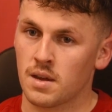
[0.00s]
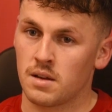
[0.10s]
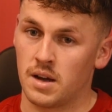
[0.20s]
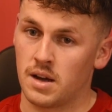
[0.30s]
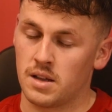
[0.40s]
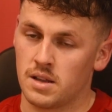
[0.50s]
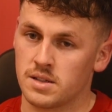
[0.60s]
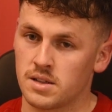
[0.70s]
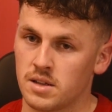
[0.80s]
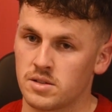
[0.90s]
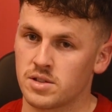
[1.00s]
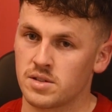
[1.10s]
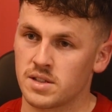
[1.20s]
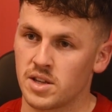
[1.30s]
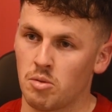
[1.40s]
Yeah, listen, it's
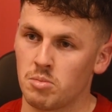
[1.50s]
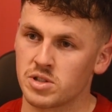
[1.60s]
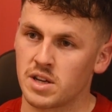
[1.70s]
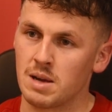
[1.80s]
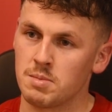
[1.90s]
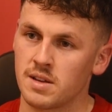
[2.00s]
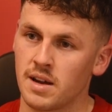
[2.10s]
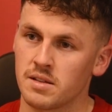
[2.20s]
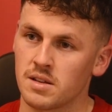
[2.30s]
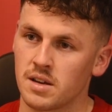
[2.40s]
a numbers game at the end of the